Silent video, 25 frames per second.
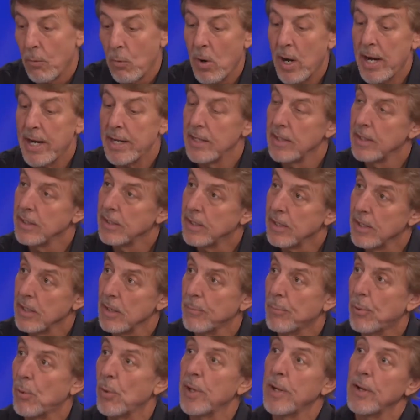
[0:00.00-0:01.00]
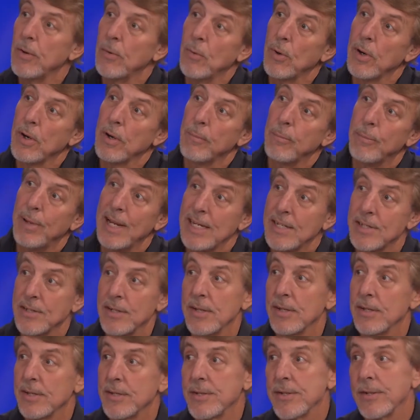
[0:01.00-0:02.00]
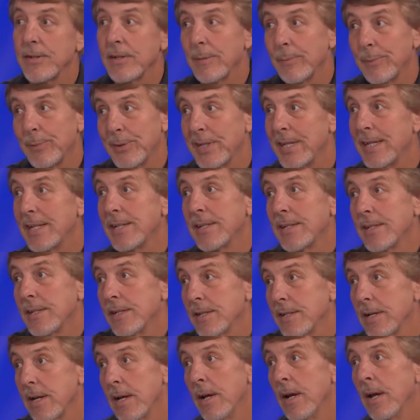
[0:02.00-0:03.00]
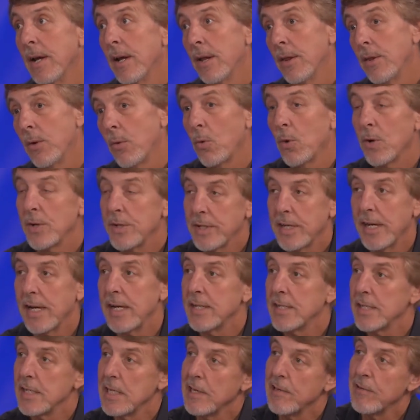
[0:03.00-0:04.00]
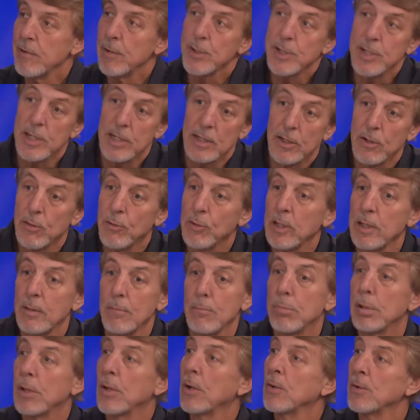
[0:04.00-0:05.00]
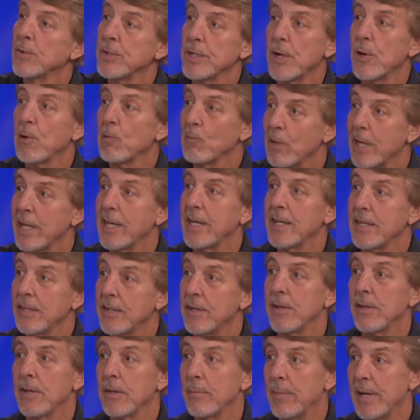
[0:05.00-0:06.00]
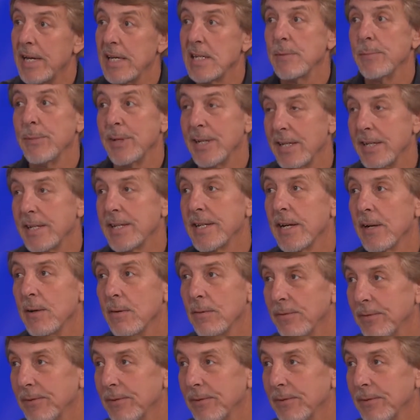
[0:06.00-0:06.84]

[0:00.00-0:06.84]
widen to the point where based on the circumstances, the worst case scenario is it literally blows out right into the basement itself.